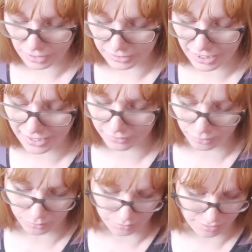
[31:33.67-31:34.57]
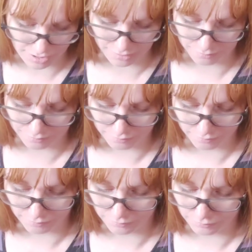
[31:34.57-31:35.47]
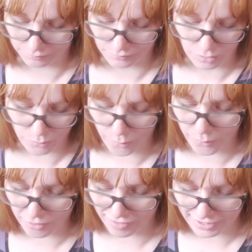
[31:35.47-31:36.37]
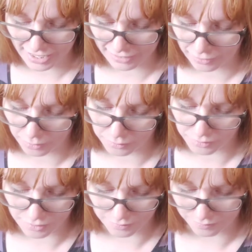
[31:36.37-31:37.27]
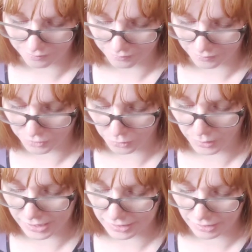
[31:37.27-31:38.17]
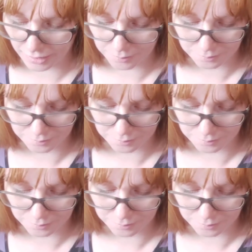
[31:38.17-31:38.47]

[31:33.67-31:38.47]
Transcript: Yarn goals then. What were our yarn goals 2 weeks ago?